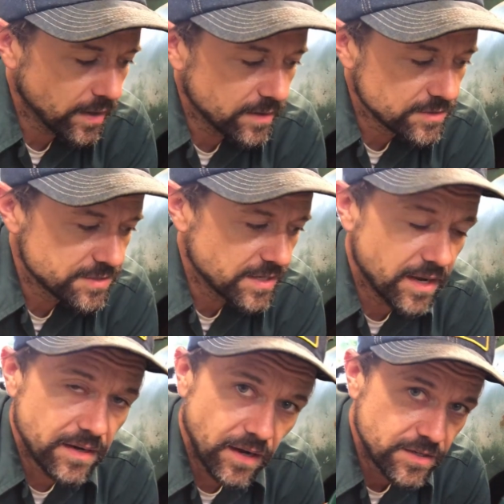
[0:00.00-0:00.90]
what I
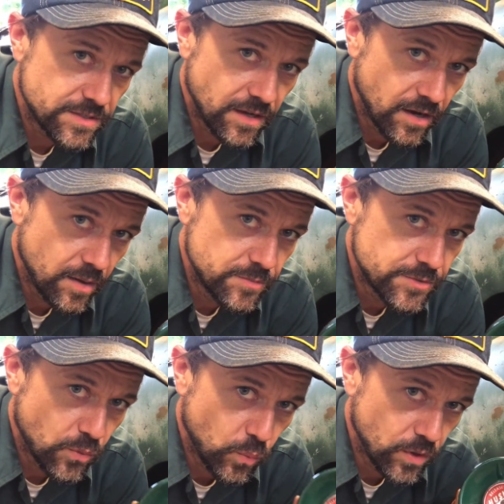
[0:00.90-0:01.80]
understand, Husky hubs
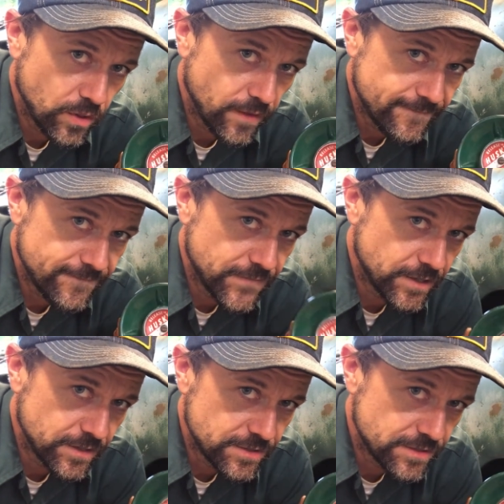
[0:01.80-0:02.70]
were the
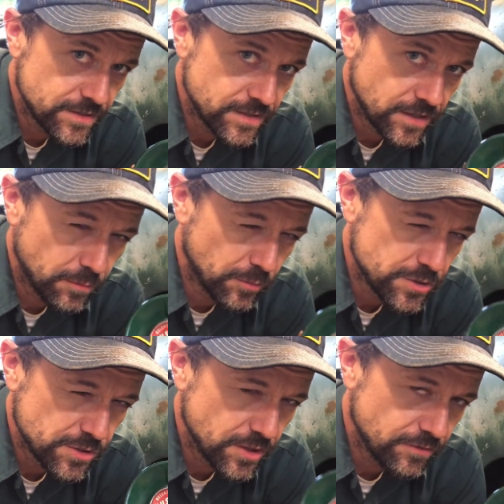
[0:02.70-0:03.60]
first
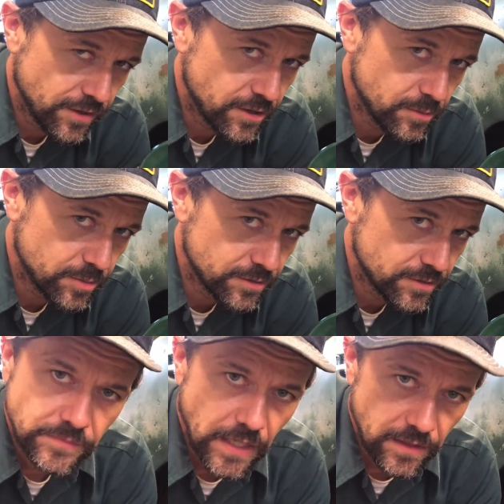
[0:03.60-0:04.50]
commercially available
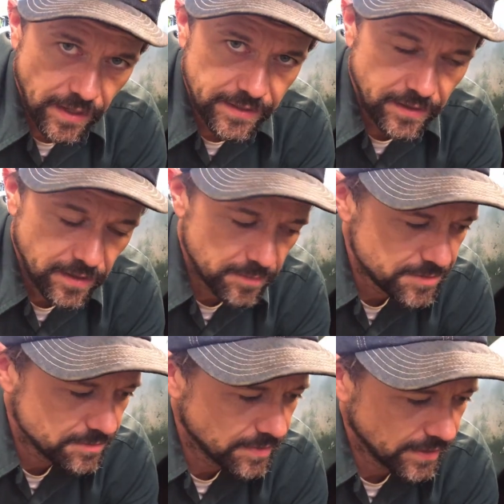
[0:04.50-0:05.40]
locking
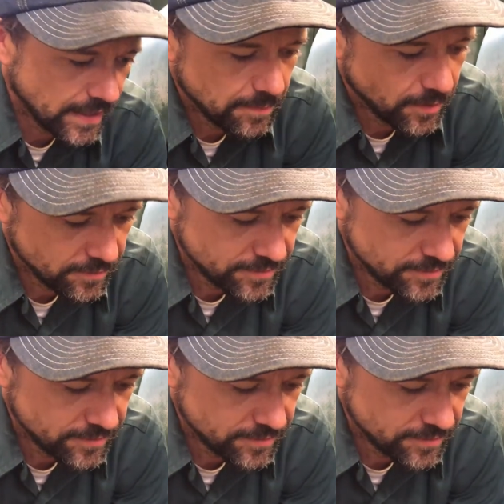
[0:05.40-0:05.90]
hubs that came out in